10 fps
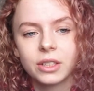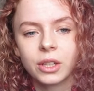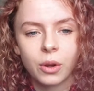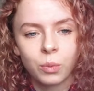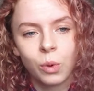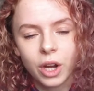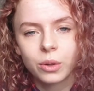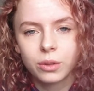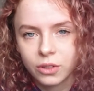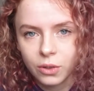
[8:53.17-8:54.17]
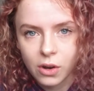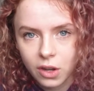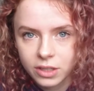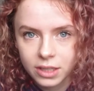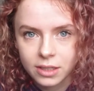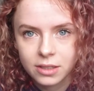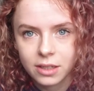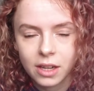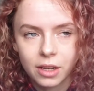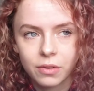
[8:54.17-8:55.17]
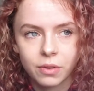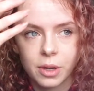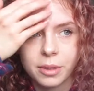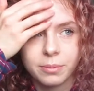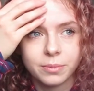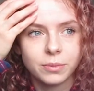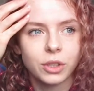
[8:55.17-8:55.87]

you know, work with your artist if um,